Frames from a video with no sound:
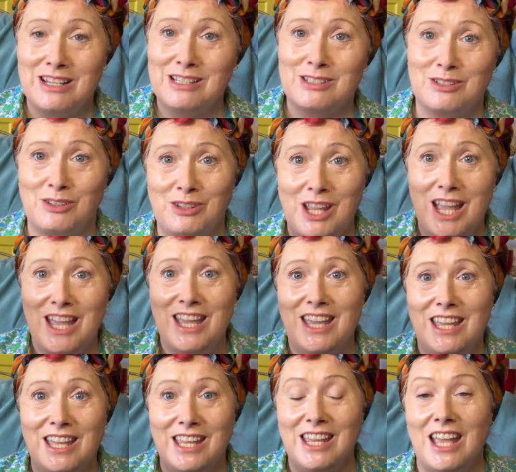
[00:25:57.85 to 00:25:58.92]
and it's
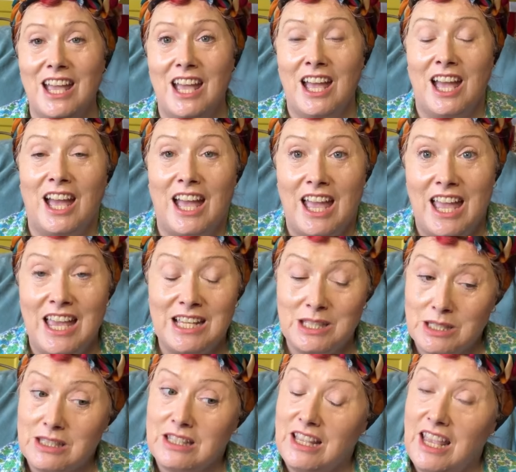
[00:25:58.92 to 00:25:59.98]
yay,
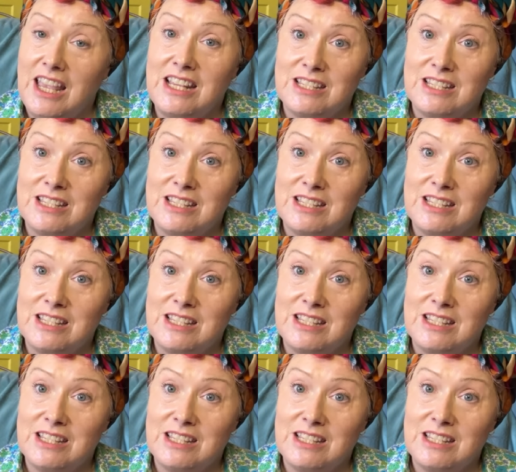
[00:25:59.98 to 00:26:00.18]
it's